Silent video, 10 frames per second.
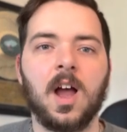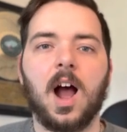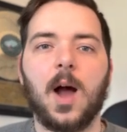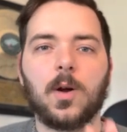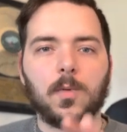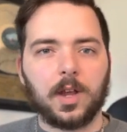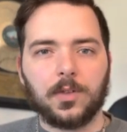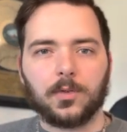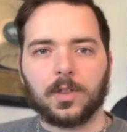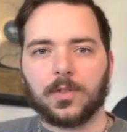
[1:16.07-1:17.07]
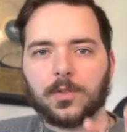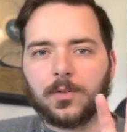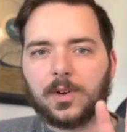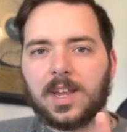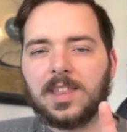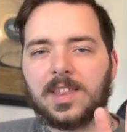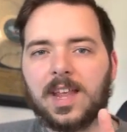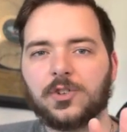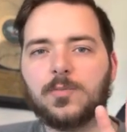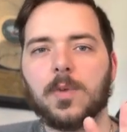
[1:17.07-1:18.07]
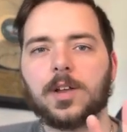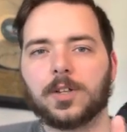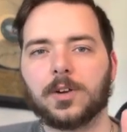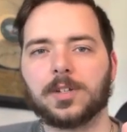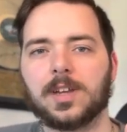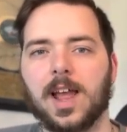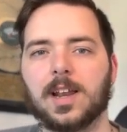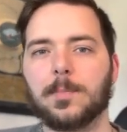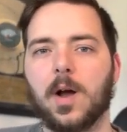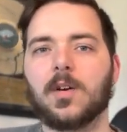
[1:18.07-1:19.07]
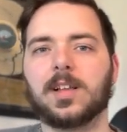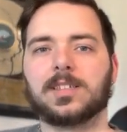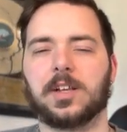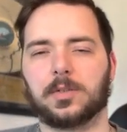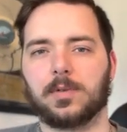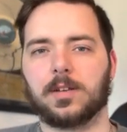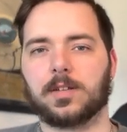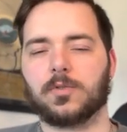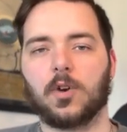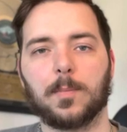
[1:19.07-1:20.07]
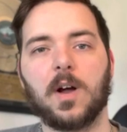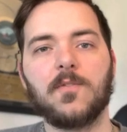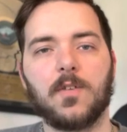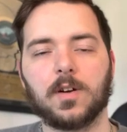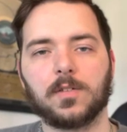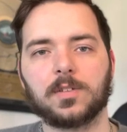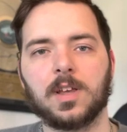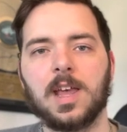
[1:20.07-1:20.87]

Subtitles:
I want to walk you through the 3 things you must understand about a sales process or about funnels